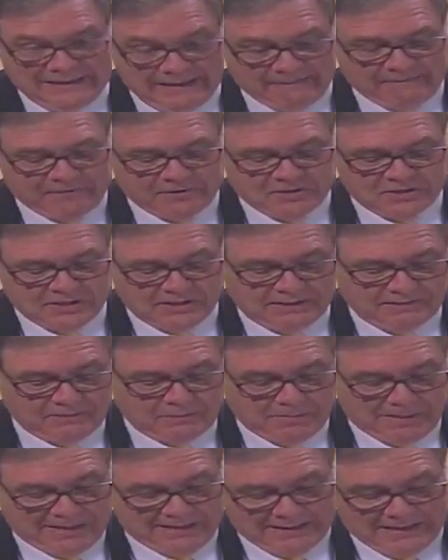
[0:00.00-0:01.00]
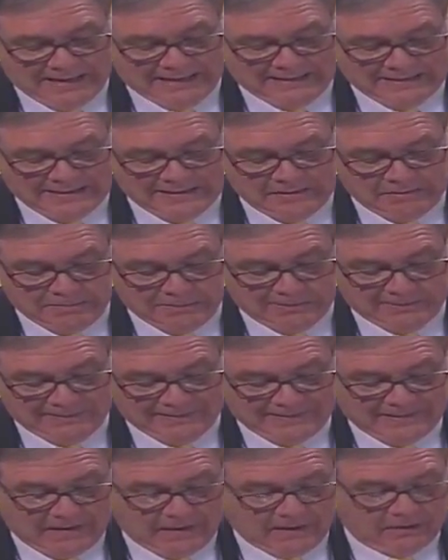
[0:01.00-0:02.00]
deficit of about $19
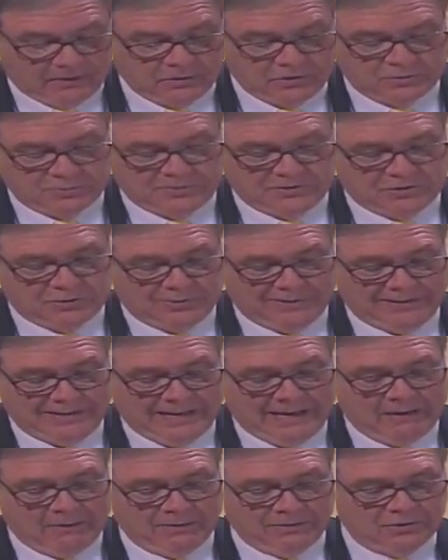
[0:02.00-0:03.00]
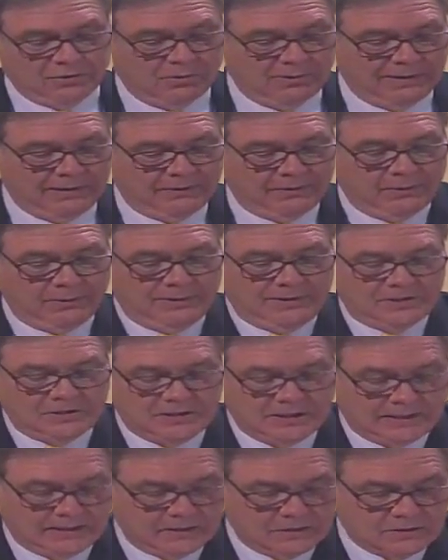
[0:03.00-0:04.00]
billion between now and
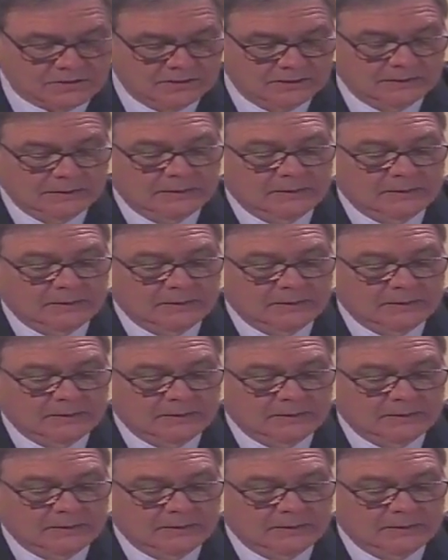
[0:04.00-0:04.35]
2036.